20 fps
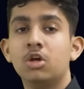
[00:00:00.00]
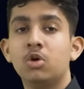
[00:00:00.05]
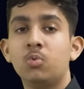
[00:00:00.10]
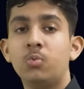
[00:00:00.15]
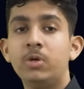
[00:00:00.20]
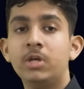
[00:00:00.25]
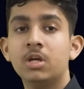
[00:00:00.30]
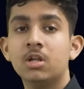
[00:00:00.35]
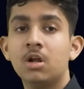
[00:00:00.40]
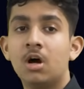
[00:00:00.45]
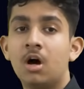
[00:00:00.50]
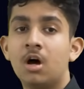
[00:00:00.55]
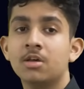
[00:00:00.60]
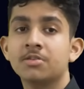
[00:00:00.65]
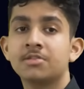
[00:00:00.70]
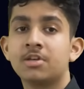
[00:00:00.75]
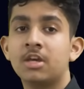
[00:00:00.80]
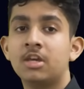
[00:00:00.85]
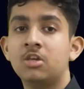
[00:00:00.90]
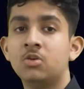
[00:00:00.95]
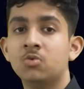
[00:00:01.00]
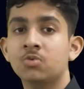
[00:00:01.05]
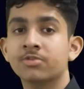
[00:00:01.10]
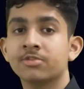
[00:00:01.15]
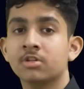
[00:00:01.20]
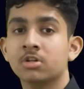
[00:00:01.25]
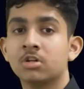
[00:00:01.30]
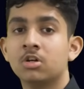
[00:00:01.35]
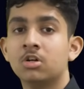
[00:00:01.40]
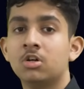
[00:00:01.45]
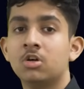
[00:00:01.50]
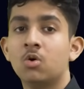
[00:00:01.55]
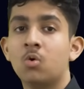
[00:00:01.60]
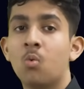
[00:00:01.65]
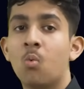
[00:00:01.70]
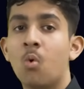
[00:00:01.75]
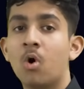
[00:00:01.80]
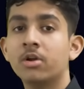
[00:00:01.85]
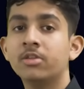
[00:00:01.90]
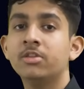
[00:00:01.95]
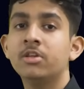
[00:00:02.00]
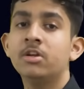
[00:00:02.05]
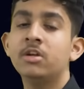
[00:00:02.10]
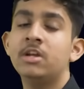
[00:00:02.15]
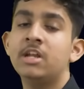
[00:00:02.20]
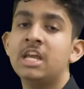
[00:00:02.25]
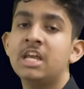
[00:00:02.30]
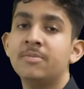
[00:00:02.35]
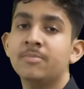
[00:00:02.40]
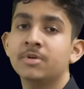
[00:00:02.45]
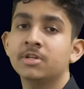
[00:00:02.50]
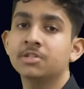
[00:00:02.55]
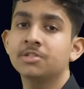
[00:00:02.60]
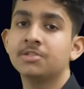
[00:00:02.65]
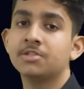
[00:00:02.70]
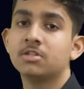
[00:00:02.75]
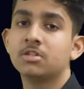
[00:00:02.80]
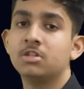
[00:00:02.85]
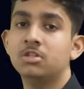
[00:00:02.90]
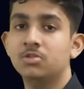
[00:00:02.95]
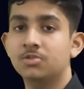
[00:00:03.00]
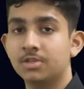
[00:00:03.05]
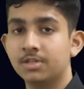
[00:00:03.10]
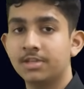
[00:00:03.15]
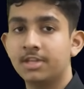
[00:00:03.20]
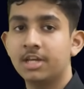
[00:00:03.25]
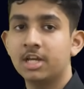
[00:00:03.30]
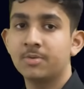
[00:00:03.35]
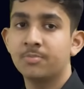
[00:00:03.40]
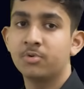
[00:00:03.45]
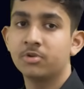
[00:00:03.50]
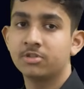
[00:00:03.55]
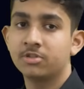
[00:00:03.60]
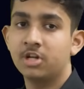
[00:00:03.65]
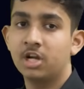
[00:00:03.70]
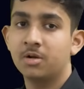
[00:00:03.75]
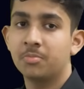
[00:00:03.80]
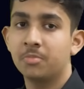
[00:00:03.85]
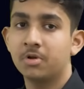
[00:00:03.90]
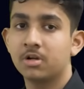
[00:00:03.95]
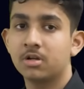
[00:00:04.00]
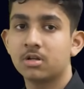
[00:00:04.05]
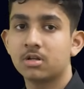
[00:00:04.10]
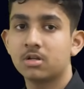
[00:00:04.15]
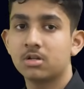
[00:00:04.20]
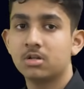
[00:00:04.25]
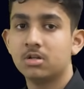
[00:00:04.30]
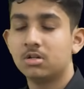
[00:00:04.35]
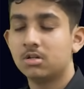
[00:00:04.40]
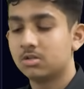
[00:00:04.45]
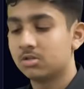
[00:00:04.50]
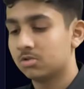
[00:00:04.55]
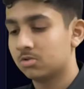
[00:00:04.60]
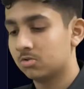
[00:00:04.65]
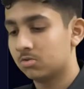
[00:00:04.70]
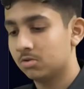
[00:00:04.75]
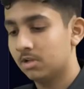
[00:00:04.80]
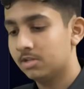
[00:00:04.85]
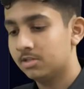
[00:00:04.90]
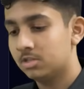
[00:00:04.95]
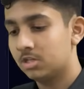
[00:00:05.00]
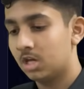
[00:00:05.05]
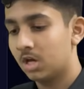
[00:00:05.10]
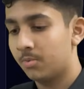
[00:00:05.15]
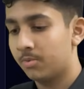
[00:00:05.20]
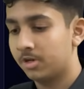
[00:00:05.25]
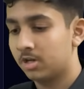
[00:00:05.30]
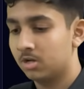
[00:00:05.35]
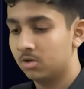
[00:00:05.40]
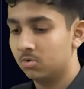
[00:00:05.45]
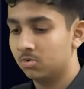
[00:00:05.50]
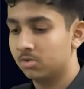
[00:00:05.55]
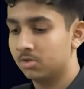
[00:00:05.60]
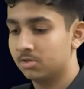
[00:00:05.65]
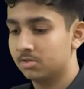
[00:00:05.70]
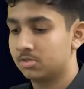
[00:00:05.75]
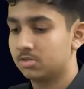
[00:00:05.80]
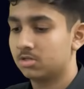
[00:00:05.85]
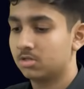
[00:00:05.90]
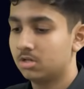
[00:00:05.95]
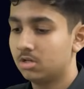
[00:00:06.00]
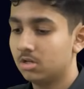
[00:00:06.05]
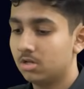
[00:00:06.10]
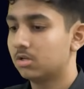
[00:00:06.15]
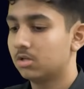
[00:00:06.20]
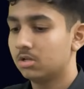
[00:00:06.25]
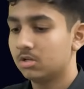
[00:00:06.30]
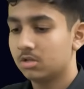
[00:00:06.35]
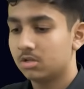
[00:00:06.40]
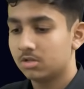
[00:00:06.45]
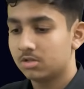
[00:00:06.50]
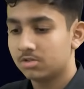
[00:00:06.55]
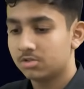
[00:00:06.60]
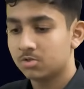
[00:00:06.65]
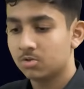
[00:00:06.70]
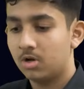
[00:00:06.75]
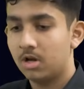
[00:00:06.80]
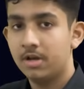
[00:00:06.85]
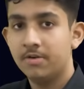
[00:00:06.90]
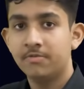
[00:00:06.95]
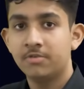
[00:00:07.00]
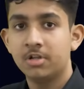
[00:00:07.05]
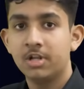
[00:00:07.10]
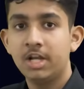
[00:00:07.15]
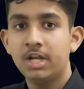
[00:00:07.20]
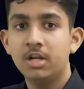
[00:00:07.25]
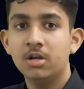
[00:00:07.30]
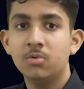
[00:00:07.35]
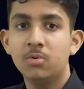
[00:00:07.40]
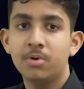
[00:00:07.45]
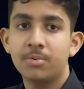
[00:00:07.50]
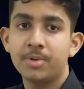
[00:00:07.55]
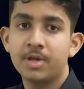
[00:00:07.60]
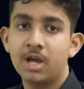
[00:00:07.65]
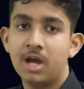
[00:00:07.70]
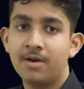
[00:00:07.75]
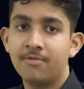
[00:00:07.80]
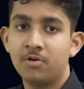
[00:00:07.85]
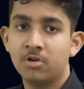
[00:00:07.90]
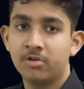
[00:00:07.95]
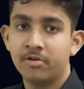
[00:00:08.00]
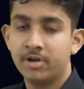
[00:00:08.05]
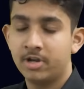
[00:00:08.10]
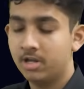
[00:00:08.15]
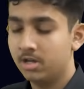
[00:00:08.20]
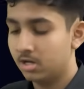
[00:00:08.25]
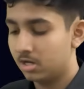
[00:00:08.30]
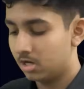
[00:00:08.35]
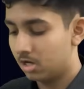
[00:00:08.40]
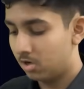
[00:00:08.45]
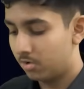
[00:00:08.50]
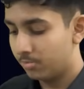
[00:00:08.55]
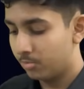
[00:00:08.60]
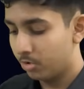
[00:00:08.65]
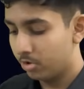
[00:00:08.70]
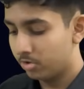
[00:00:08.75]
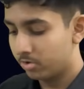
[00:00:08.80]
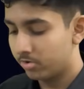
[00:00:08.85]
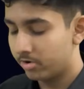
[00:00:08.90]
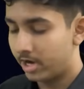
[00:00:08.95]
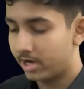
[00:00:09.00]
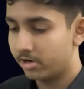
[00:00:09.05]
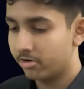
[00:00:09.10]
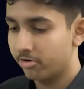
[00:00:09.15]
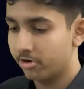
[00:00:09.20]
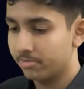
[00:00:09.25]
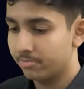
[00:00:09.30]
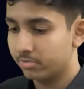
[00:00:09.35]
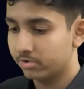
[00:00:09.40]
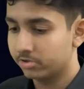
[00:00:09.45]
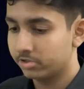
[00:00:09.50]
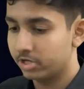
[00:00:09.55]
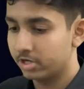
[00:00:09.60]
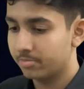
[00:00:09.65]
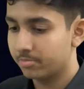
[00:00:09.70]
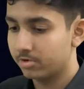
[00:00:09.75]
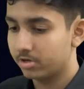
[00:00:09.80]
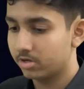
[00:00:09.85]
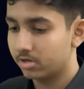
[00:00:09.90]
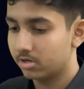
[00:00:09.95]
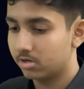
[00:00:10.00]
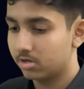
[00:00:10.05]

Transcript: we can ask a user what their name is using the input statement. So let's see how we can do this. So I've deleted what we have already and now I'm going to write our input statement.